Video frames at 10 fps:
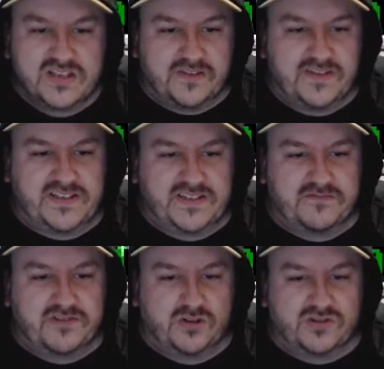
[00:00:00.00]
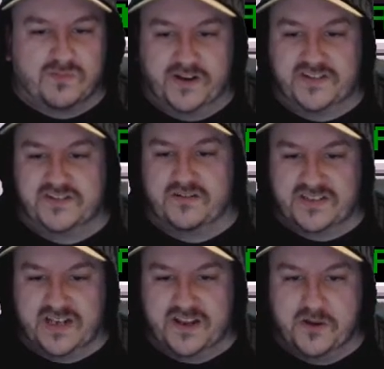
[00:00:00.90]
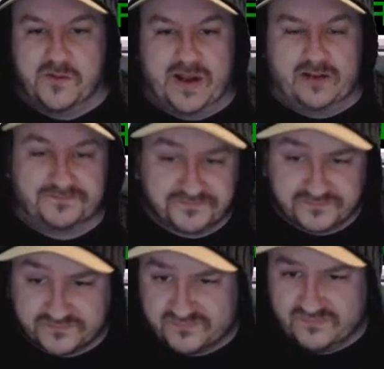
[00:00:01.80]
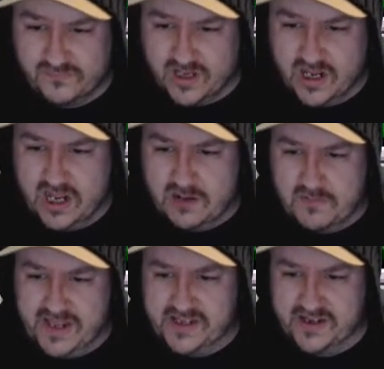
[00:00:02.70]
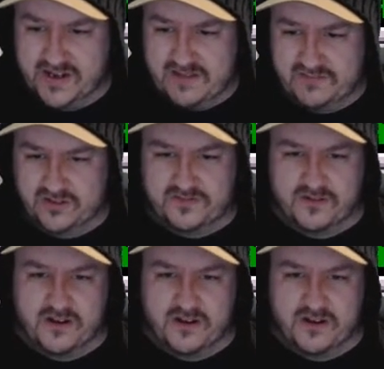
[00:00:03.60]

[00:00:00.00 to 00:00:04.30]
So this is the results monitor I was telling you about, where you can have a look